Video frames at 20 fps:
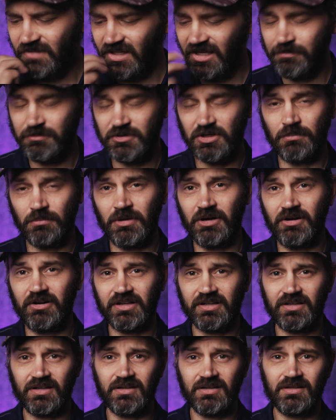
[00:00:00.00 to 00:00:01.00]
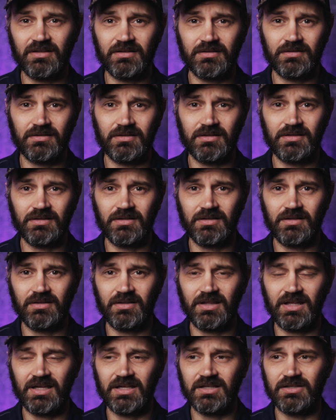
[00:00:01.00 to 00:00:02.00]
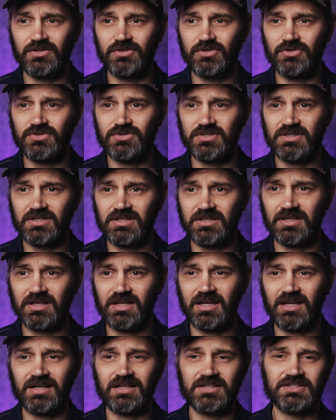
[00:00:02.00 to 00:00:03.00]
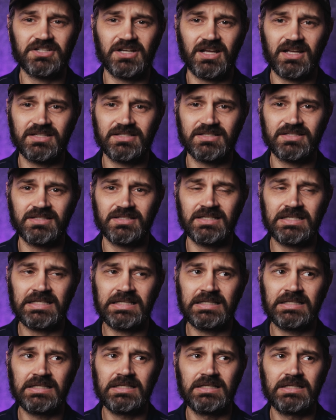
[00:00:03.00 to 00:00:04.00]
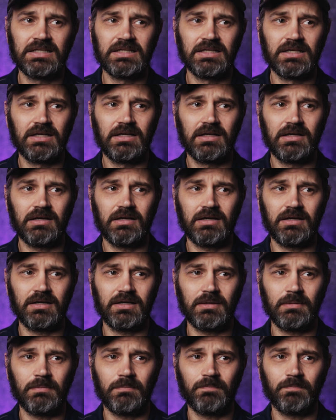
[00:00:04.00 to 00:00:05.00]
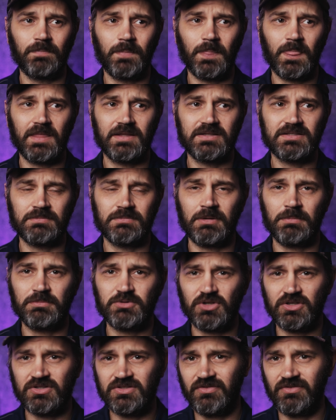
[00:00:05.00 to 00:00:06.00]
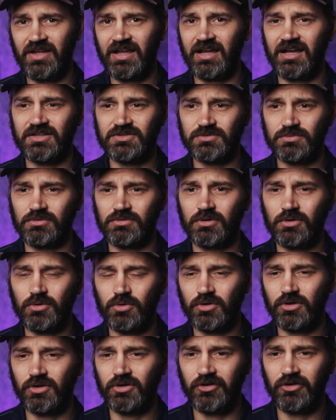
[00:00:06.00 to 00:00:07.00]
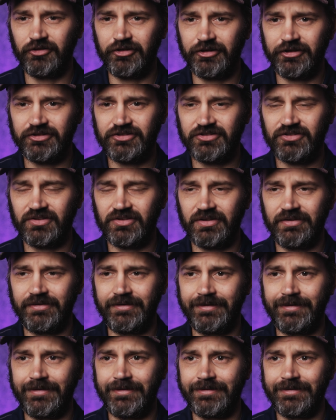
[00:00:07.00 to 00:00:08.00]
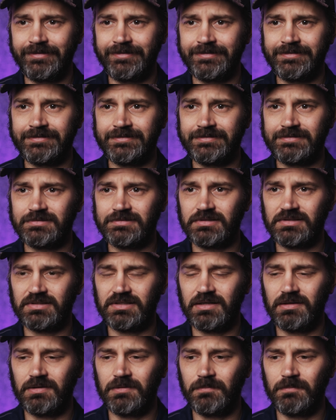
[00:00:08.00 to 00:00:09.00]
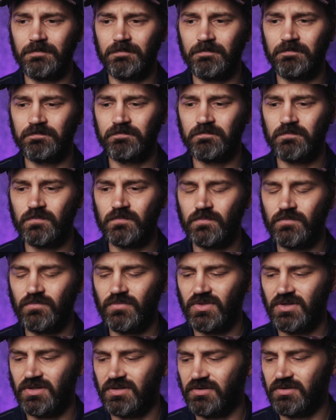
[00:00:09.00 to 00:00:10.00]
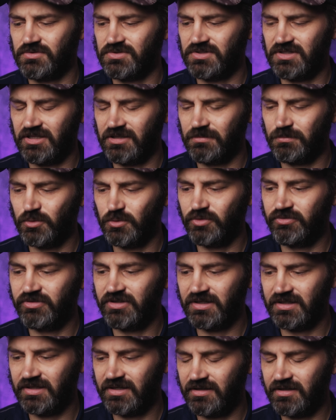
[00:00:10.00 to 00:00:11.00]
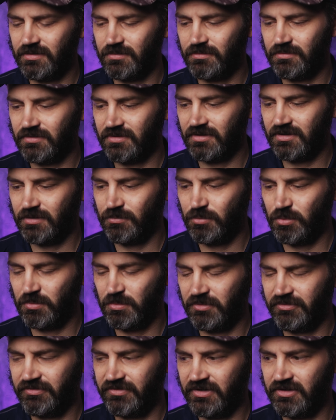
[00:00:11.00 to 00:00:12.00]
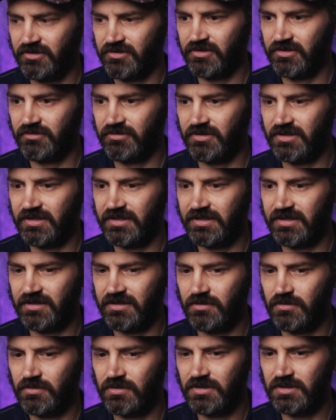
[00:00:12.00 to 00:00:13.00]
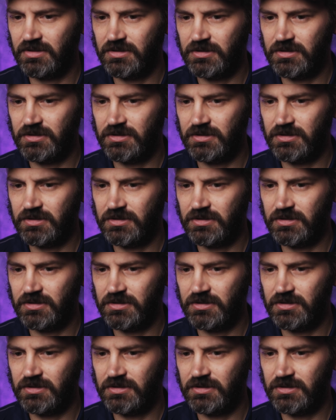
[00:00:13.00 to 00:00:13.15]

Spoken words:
Captain America. They used a car chase scene. Some episodes of House were recorded on it, and there was another movie, I can't put my finger on it right now.